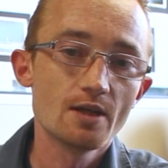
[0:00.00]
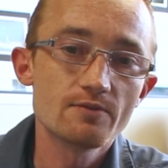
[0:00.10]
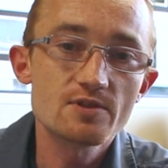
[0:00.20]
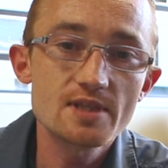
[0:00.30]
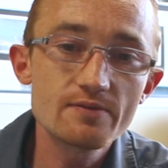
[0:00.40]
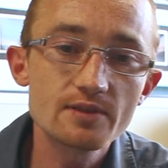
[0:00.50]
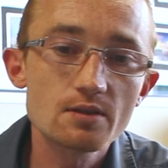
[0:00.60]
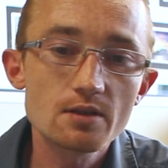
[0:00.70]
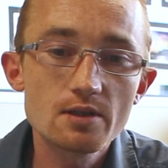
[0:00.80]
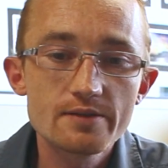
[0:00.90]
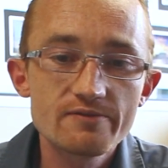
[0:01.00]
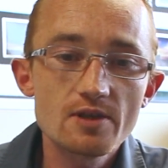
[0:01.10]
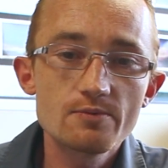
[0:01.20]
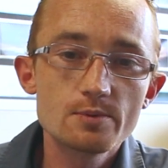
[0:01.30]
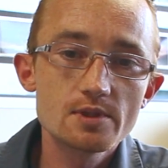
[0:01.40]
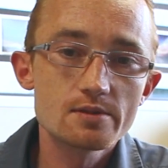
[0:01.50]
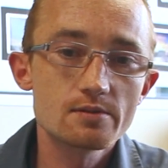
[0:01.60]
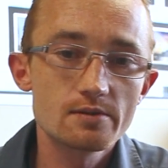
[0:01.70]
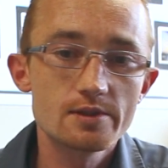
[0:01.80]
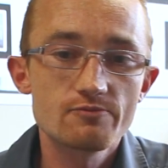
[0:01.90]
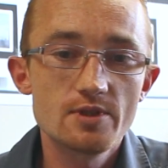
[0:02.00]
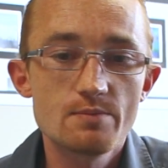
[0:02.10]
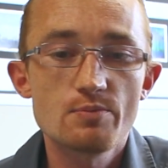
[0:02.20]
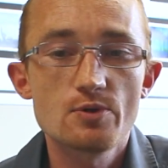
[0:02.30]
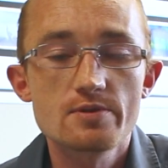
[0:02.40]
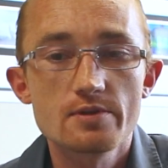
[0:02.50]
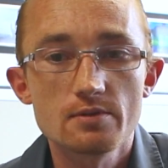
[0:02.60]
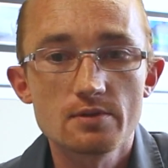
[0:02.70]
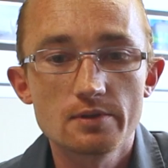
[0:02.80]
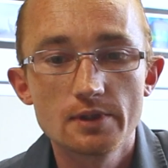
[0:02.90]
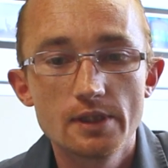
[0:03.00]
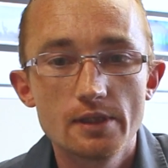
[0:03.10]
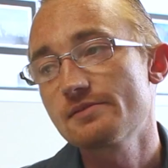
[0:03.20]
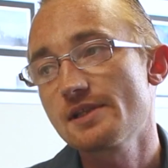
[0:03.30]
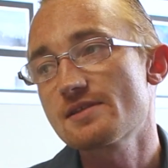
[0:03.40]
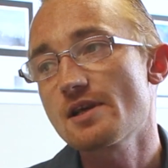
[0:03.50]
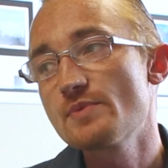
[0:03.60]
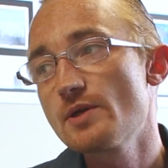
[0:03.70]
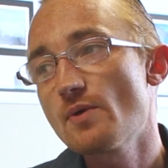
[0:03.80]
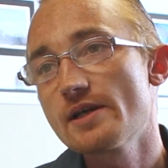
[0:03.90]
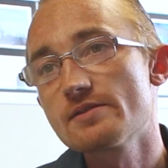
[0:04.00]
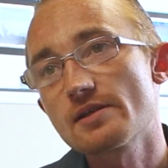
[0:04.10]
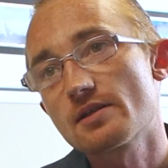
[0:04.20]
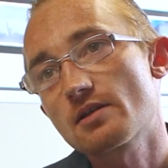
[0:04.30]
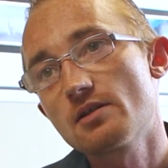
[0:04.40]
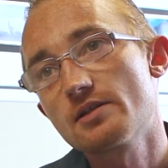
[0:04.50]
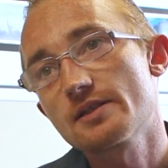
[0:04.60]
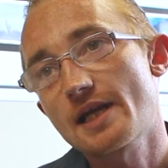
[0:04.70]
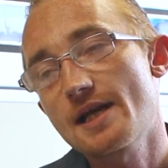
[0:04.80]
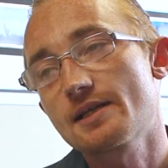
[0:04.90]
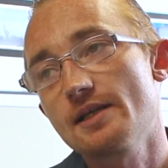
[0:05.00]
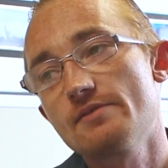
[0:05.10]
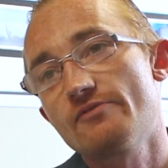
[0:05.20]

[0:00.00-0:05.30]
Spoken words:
For Southdown, client involvement is really important. There's so many ways that a client can get